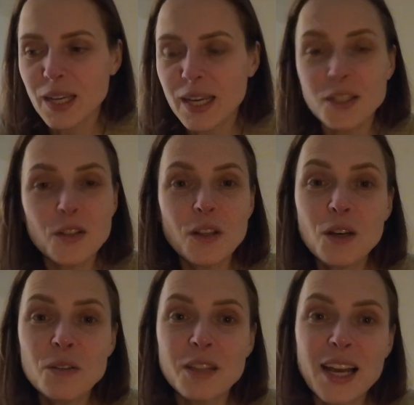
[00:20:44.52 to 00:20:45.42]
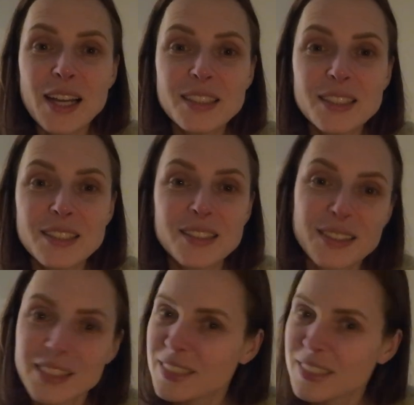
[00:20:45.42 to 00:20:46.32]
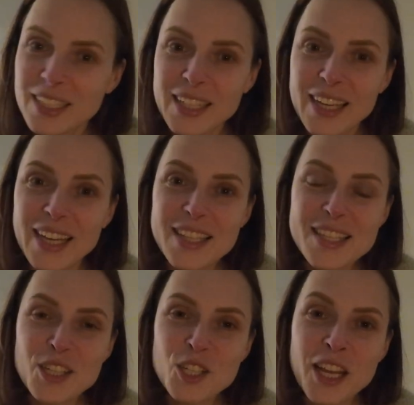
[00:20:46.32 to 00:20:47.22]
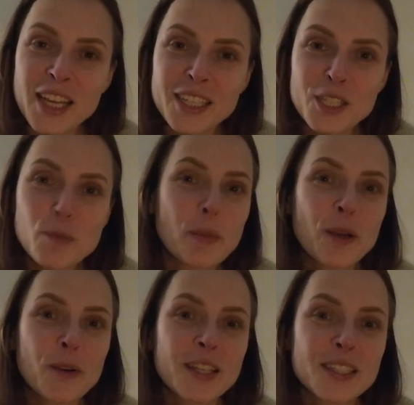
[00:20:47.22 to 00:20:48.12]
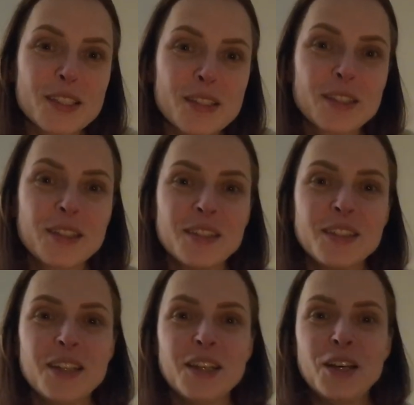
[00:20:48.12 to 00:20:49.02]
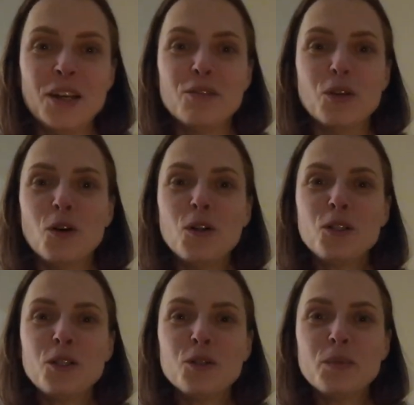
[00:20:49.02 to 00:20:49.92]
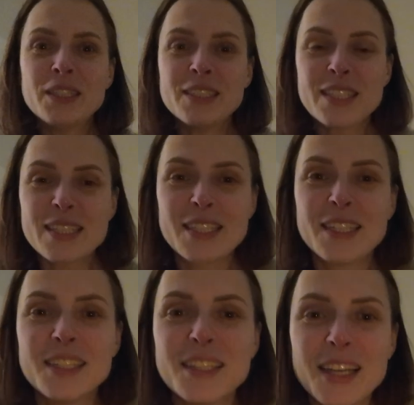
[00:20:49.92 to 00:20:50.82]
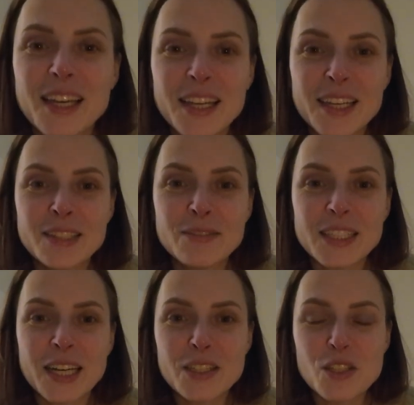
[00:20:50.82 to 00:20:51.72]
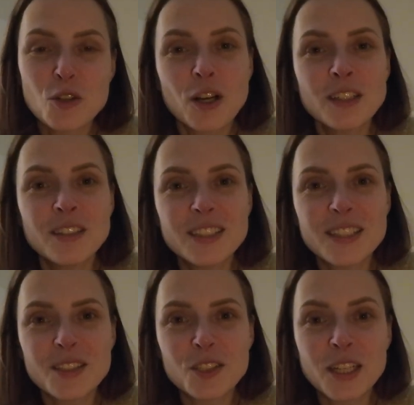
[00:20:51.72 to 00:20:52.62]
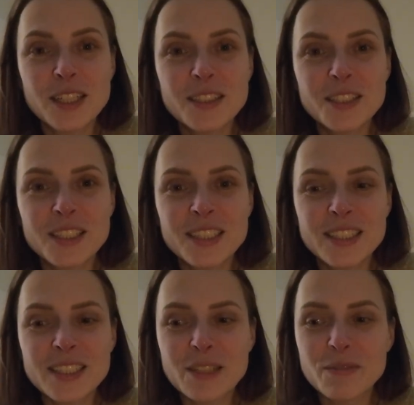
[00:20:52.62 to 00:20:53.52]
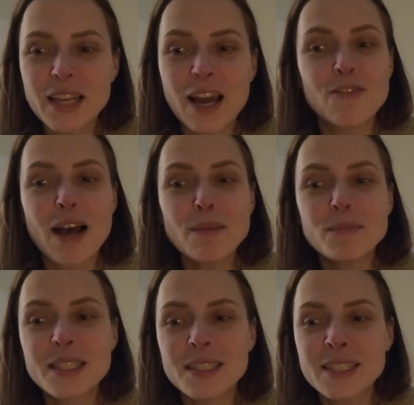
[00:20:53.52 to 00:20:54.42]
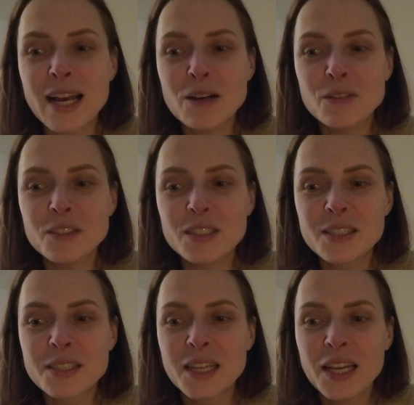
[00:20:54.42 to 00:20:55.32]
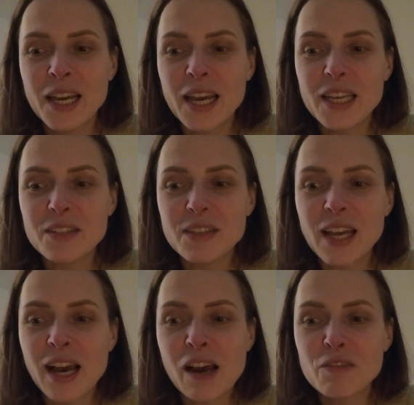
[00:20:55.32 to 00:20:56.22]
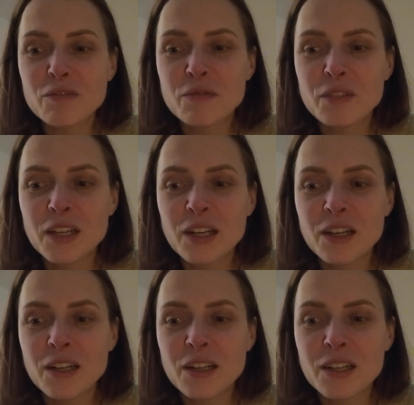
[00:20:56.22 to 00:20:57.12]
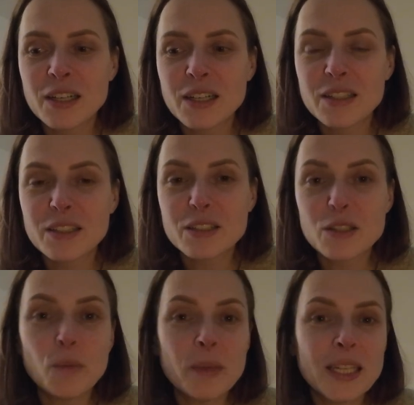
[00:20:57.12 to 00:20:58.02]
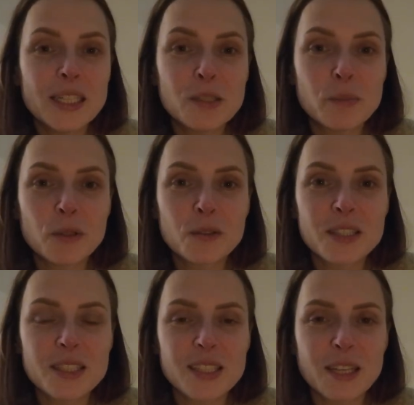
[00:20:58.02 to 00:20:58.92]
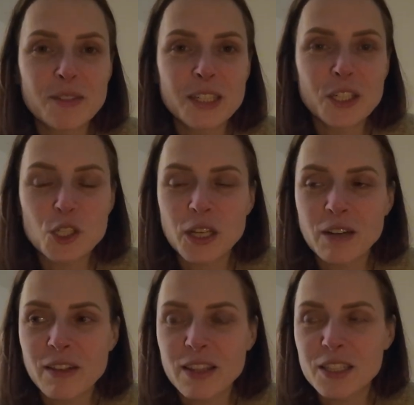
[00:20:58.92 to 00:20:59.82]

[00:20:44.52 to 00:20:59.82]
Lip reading: And you know that it's a shared experience. We're all humans, and we got struggles and challenges, and we have ups and downs, and we have so many experiences that we can share with